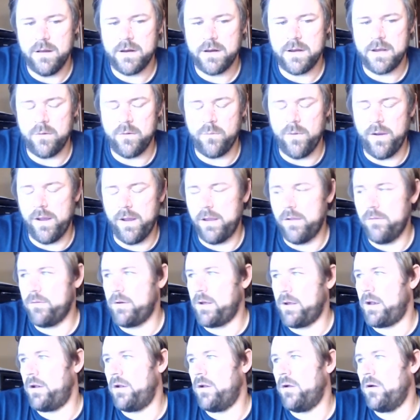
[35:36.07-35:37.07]
kind of way. You've
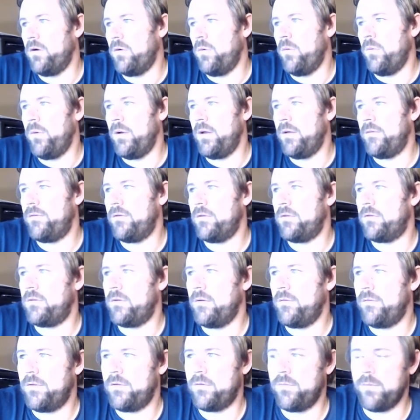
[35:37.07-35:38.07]
got to know if it's
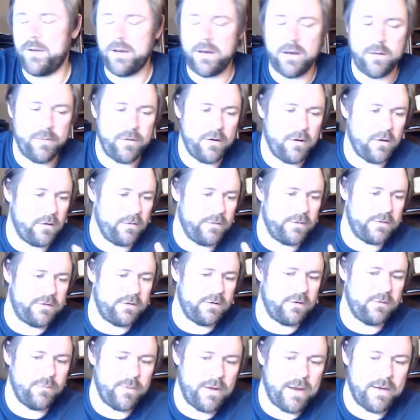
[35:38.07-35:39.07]
if it's ready to be
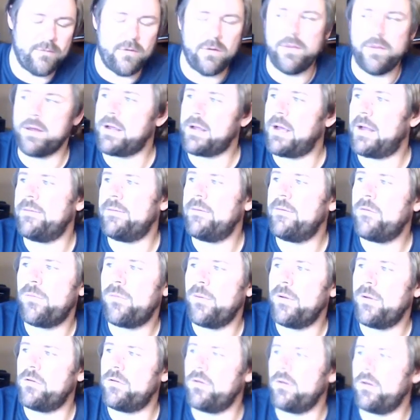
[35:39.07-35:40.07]
harvested, and we have all that kind of
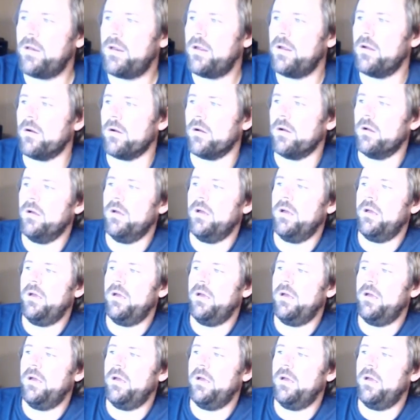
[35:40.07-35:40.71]
information here.